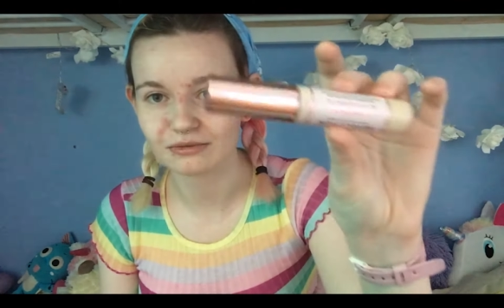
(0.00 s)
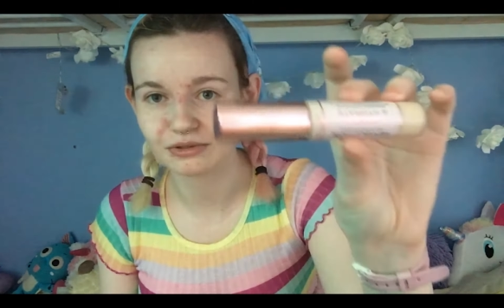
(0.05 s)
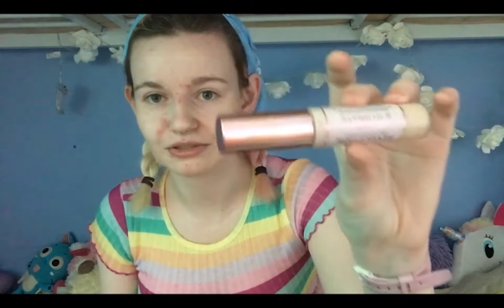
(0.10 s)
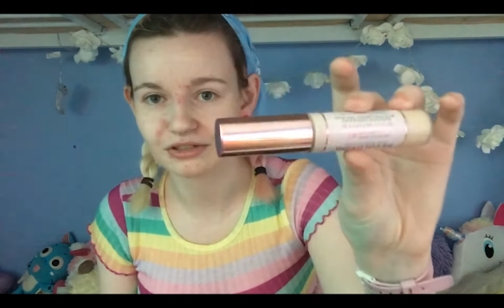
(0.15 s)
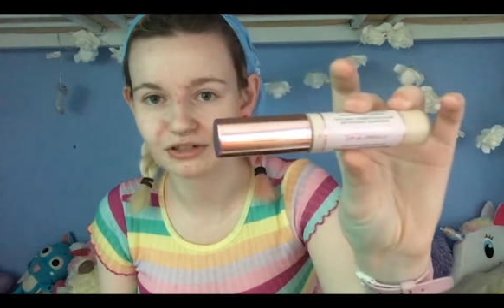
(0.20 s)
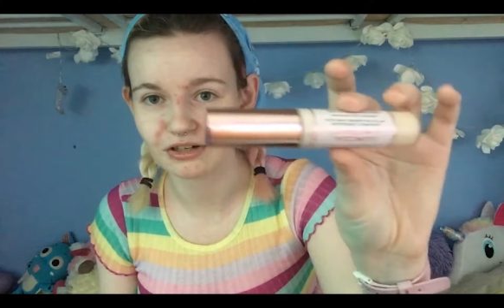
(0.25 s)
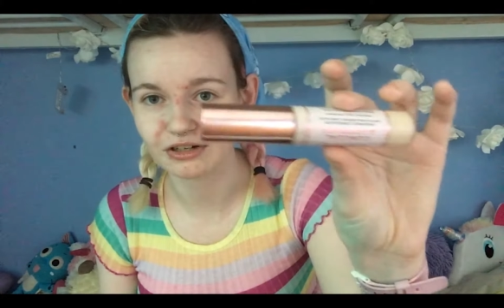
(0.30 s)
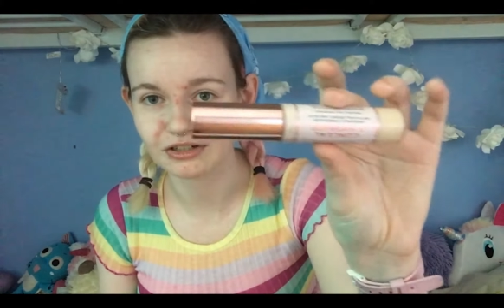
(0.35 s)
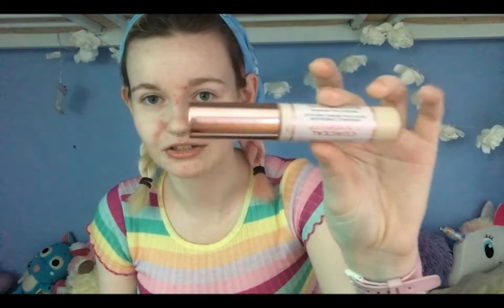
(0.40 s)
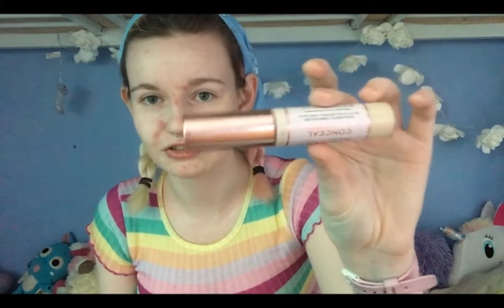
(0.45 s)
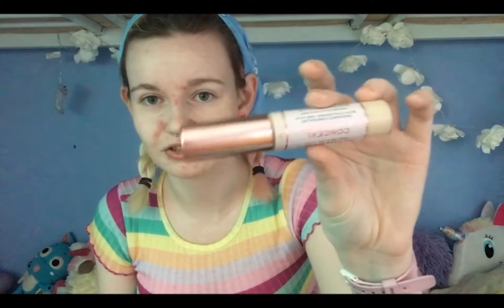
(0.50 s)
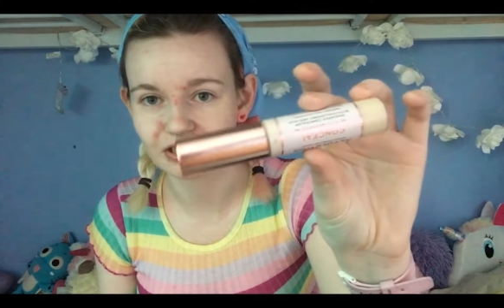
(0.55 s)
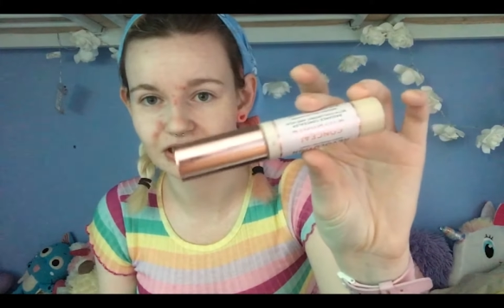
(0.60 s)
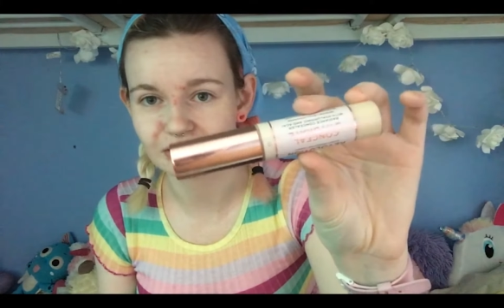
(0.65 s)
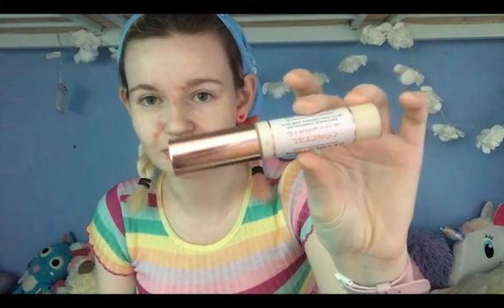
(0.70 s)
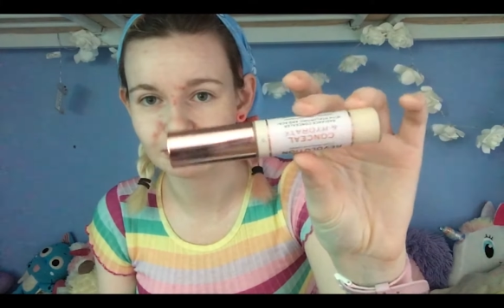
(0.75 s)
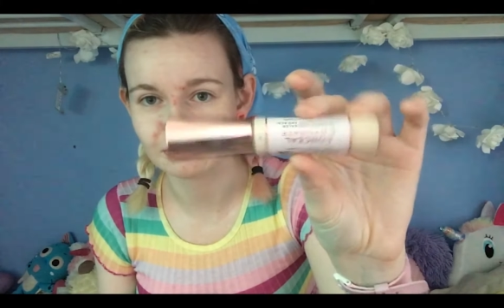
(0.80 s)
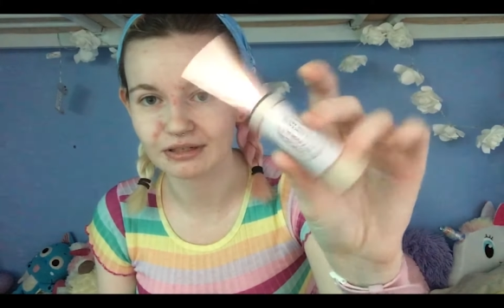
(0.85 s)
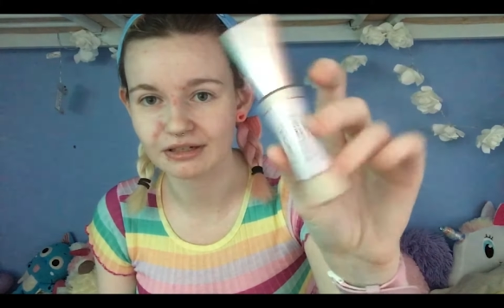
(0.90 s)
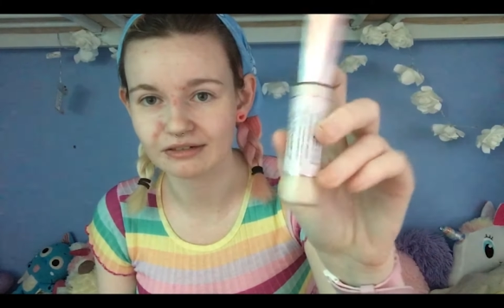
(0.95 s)
and
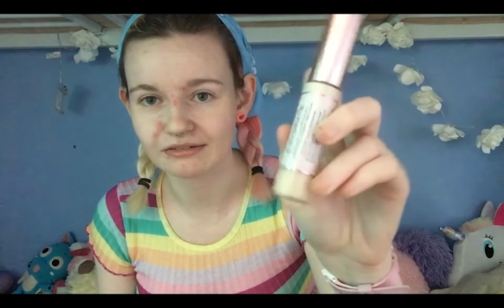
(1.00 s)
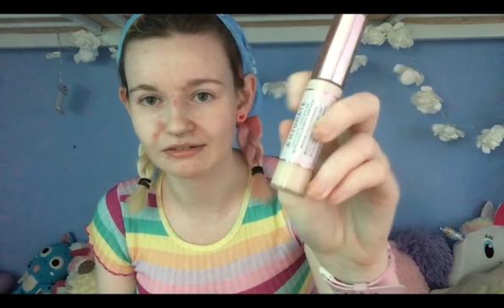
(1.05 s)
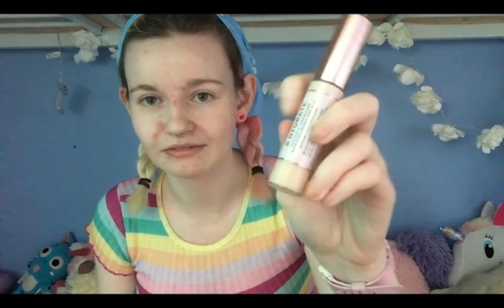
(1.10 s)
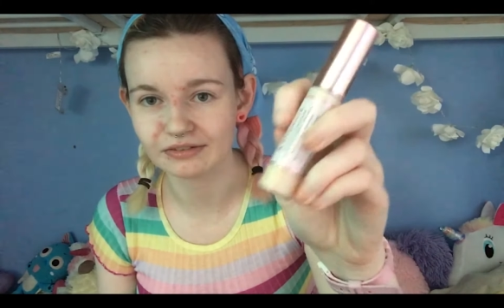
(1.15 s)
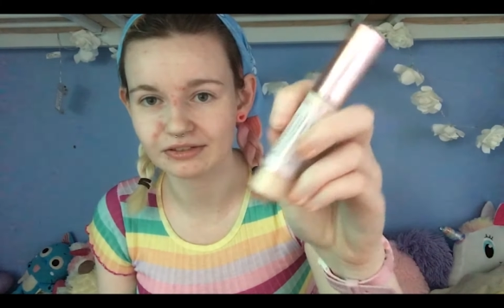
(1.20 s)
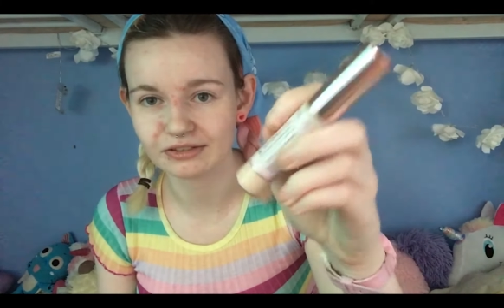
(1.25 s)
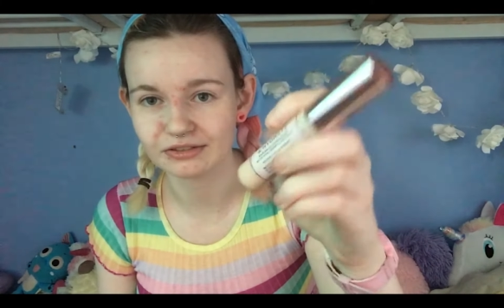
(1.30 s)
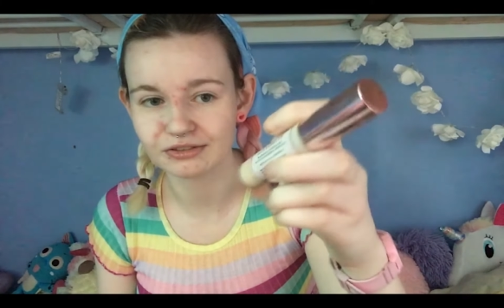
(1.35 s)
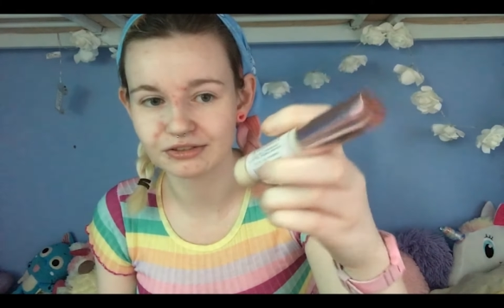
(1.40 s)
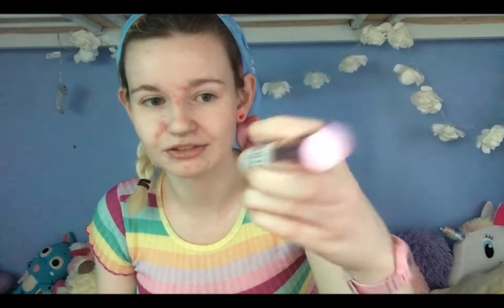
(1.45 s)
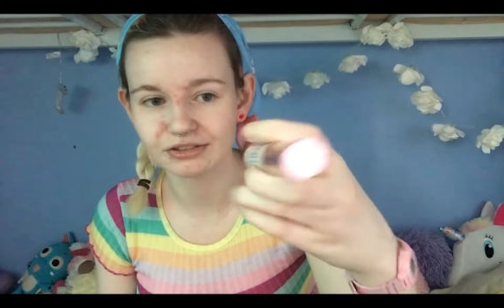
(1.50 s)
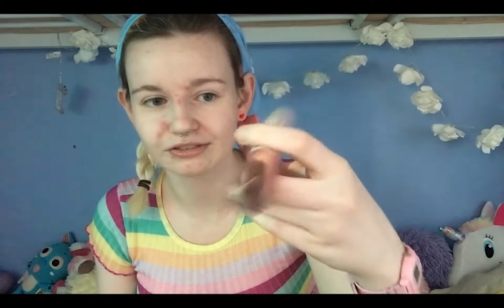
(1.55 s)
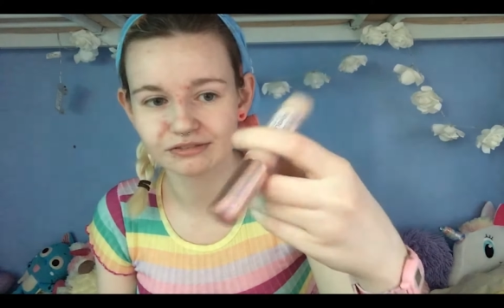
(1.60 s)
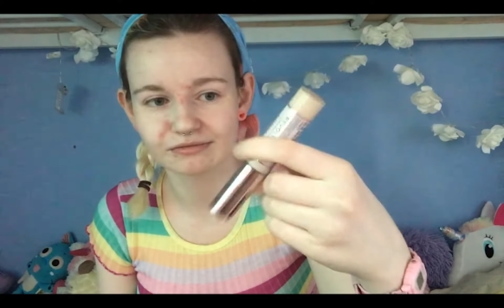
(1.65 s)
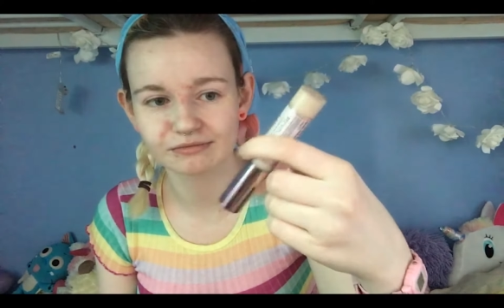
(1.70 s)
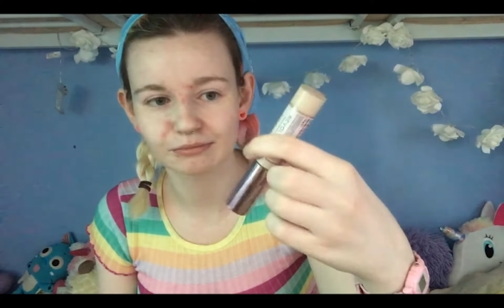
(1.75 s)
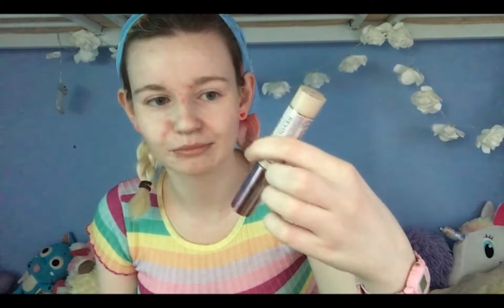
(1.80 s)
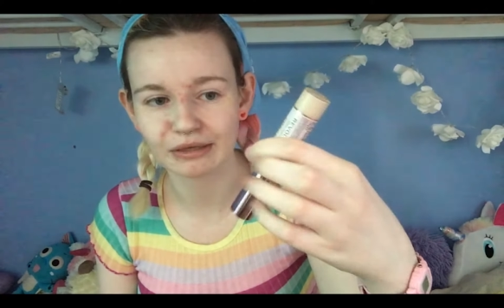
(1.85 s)
Hydrate by Revolution.